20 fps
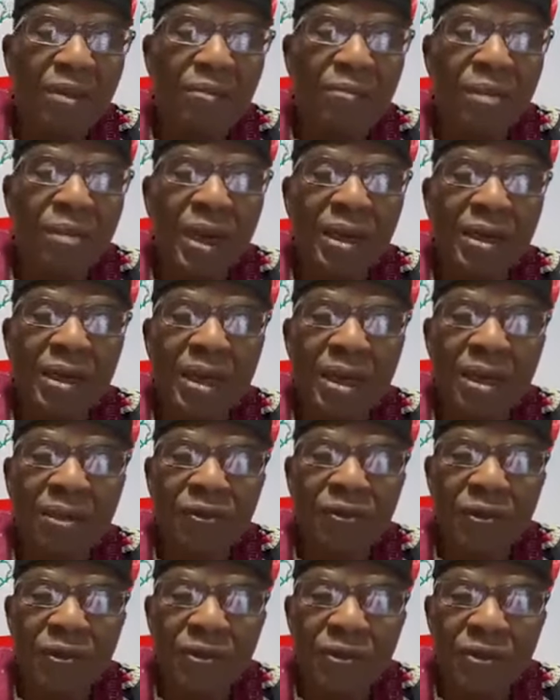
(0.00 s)

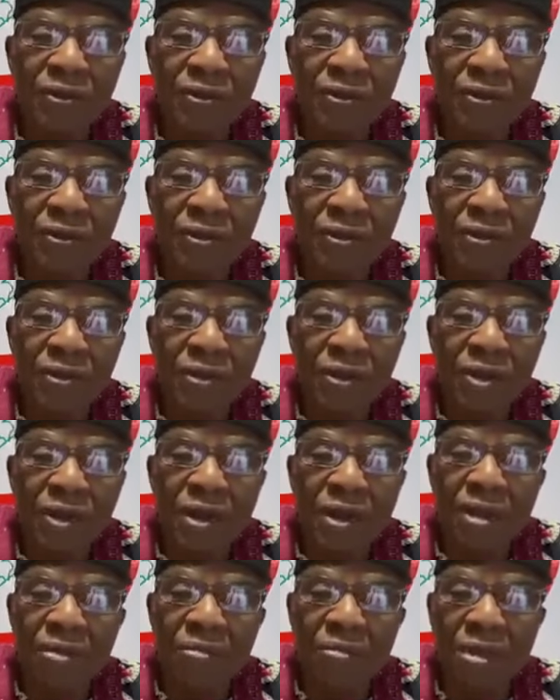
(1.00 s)
PANDEF,
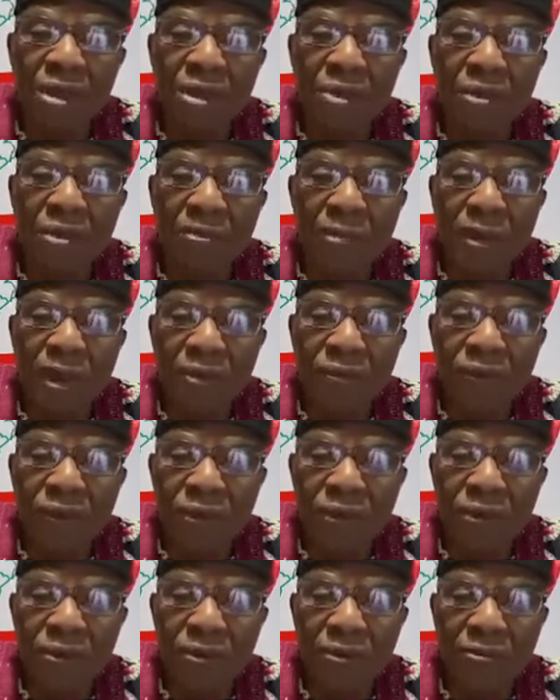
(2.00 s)
Middle Belt
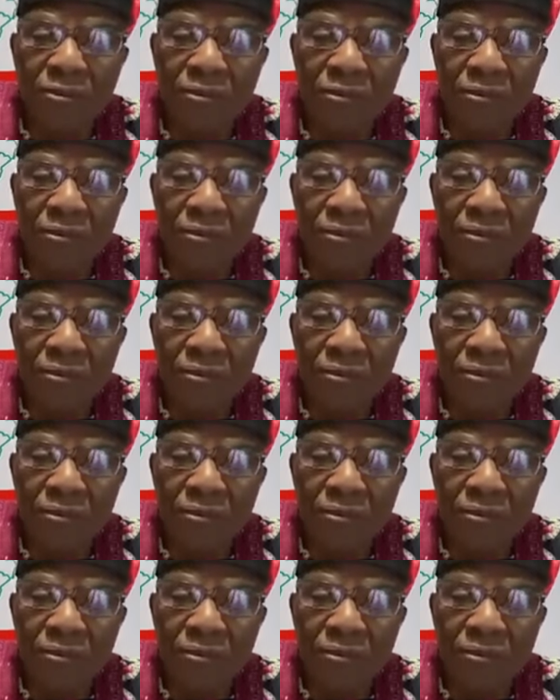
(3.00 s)
Forum,